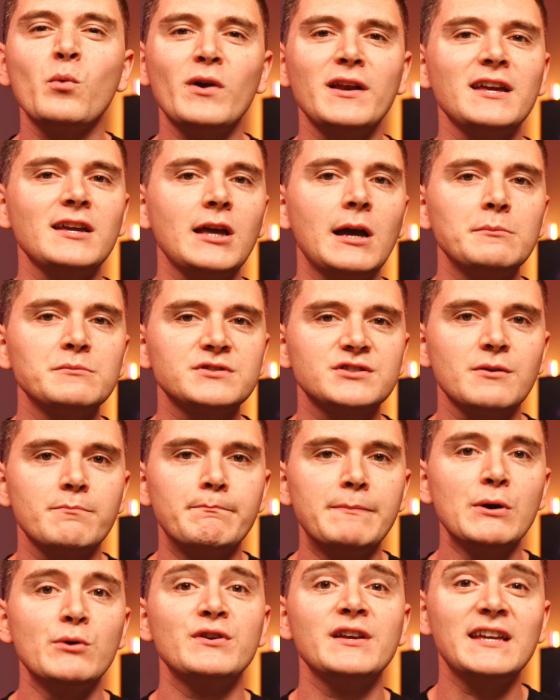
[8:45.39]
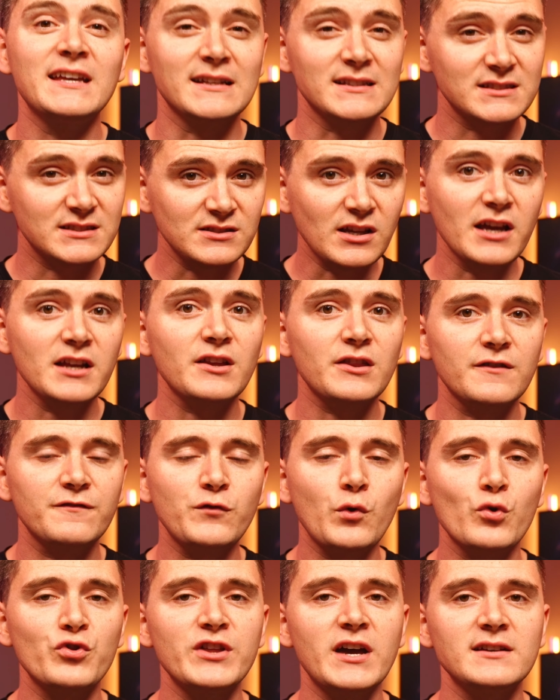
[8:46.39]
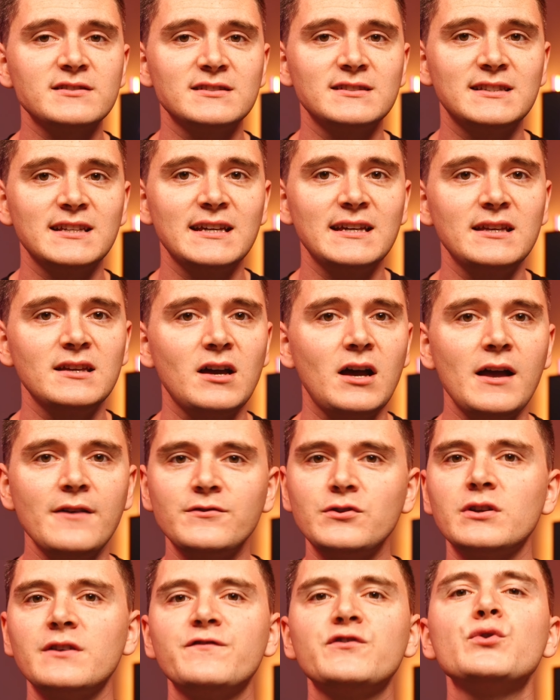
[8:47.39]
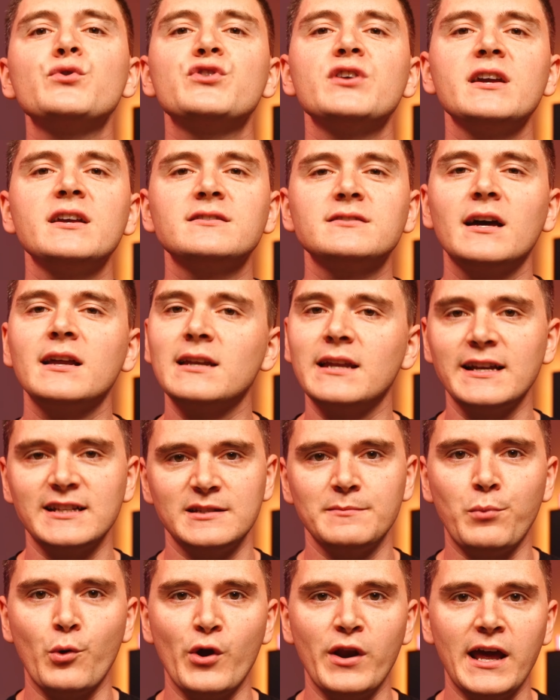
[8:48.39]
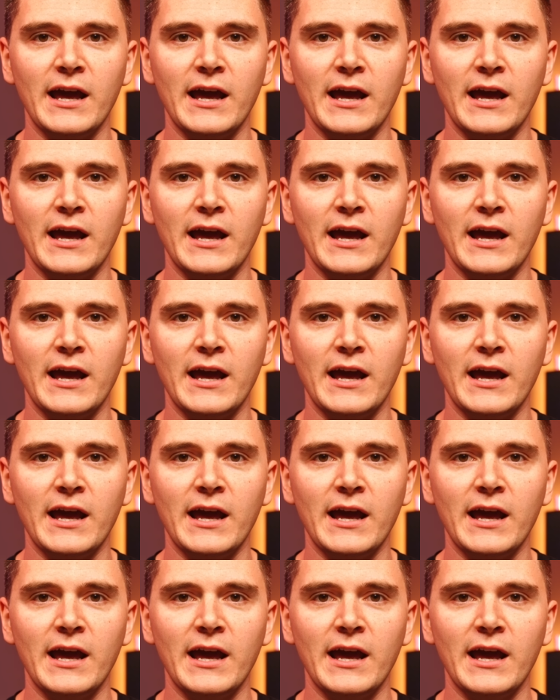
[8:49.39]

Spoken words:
when it comes to building inside of the 4000D, I've got a few things I'd like to point